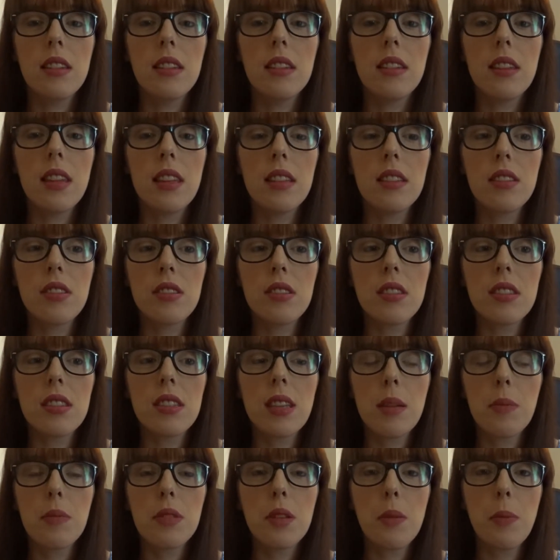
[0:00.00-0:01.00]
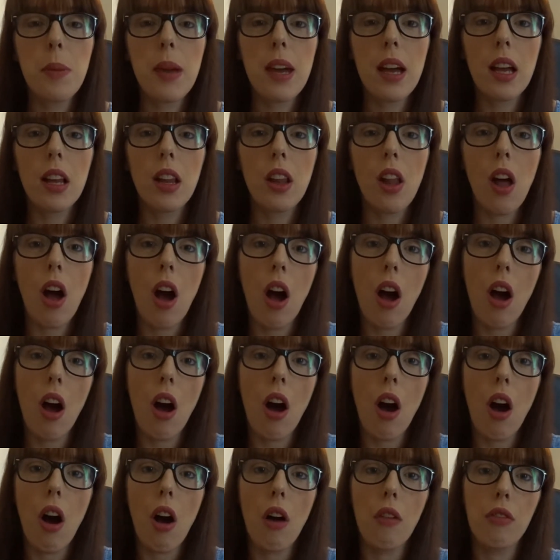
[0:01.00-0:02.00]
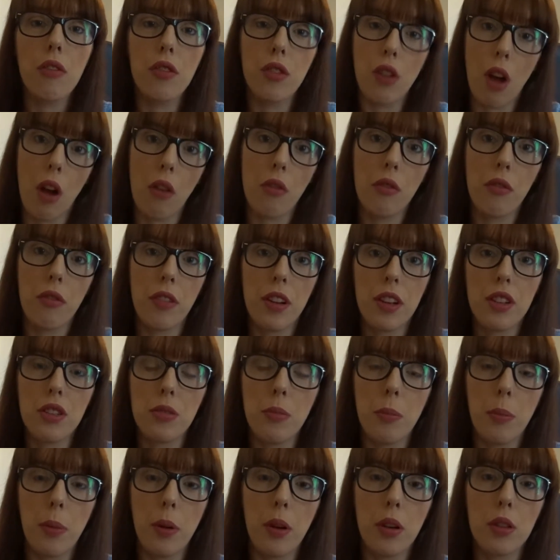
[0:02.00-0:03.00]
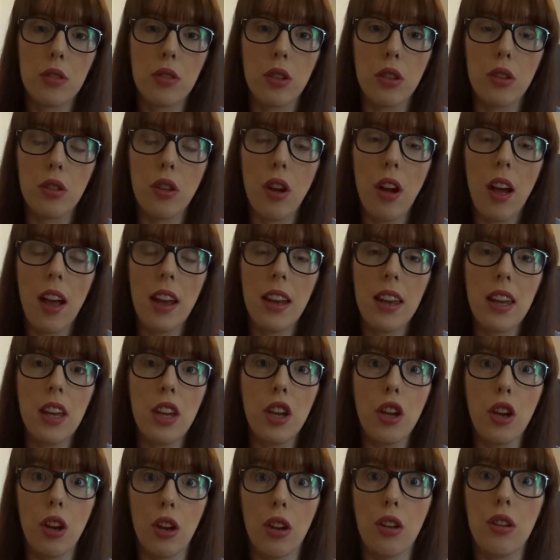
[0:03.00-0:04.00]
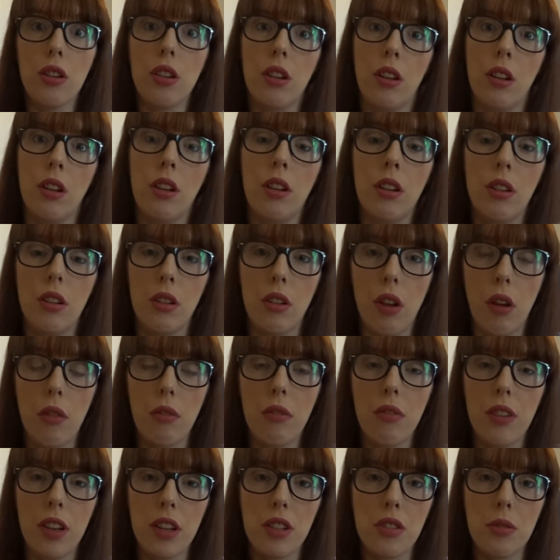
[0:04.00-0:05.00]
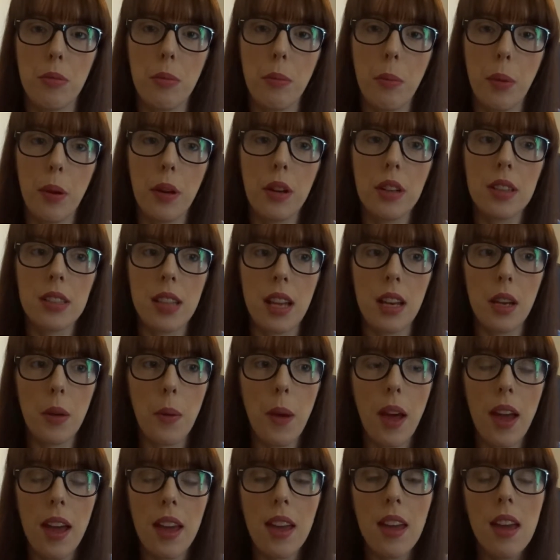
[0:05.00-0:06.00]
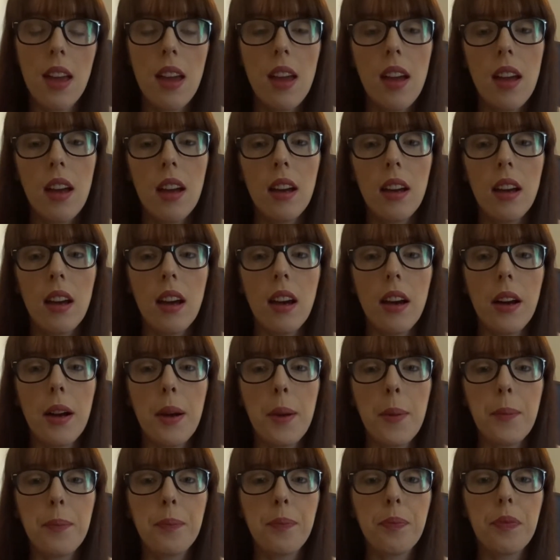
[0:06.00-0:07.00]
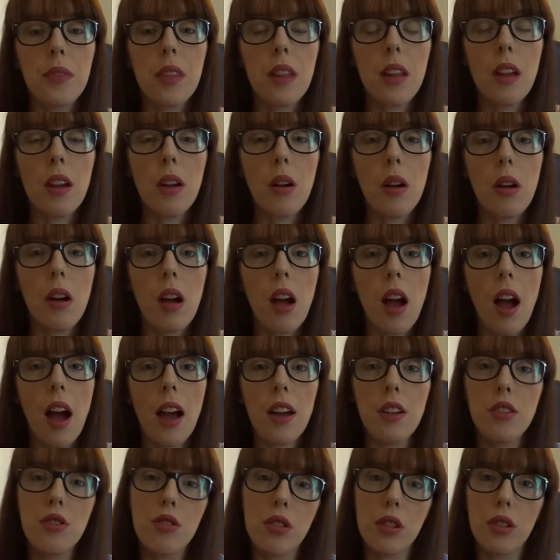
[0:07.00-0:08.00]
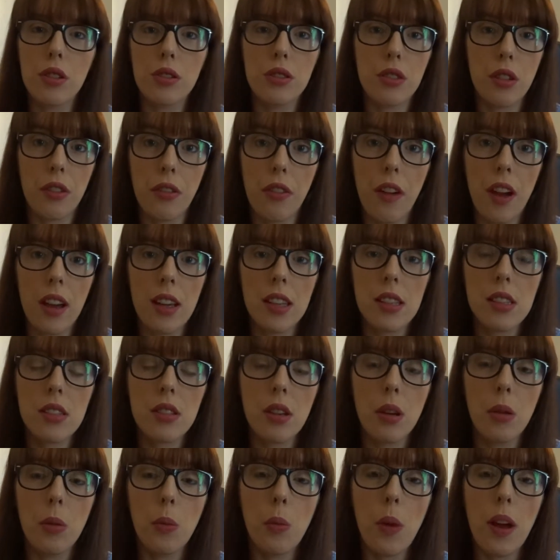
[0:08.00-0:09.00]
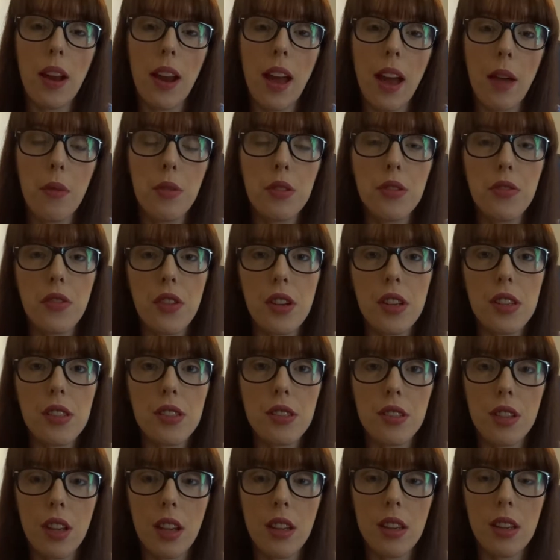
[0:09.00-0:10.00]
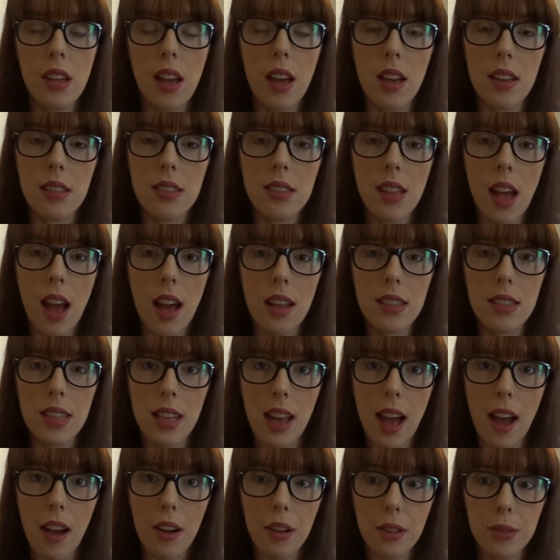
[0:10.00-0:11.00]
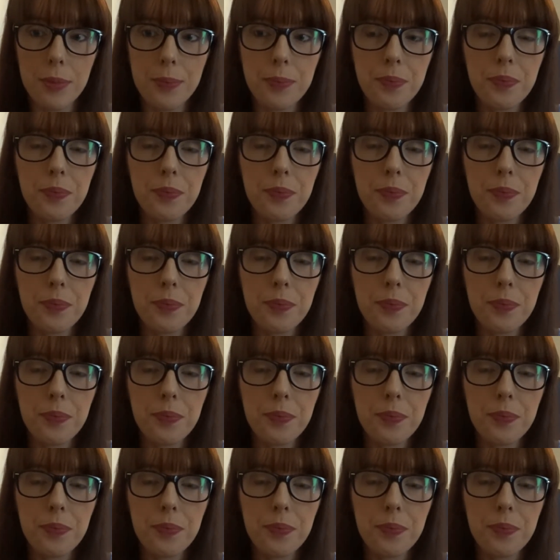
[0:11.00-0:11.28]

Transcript: there doesn't seem to be a lot of non-fiction books, or not any good non-fiction books anyway. I struggled to find some when I was first starting out.